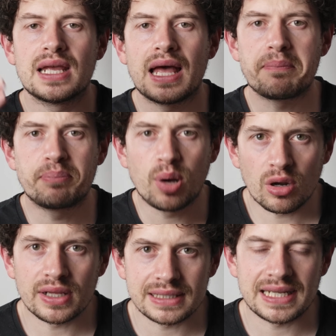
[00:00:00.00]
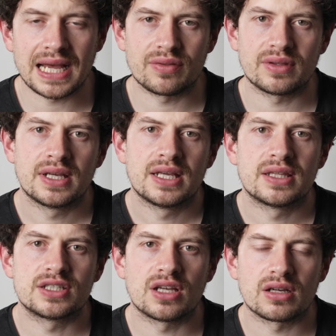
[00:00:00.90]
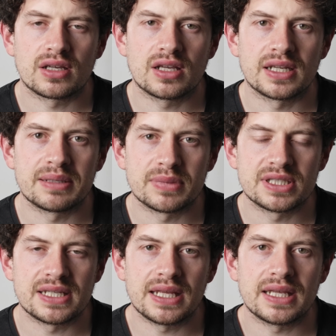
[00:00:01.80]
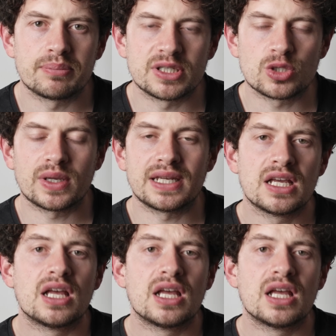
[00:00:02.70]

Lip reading: and pulling down the darker colour in between.